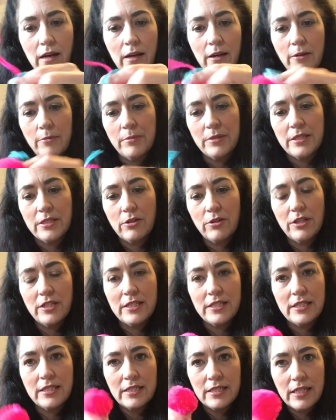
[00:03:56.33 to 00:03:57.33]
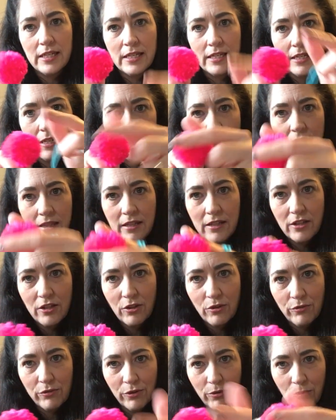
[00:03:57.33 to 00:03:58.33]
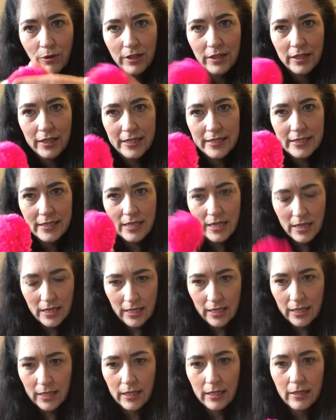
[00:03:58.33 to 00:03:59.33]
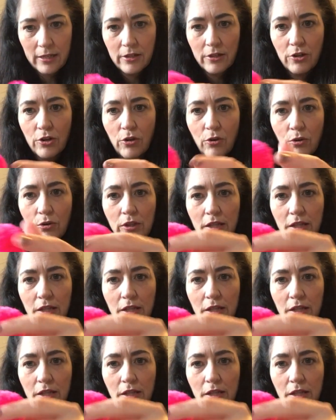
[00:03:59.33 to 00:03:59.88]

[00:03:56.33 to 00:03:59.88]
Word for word: Um, so this is the clover one, nice and thick, no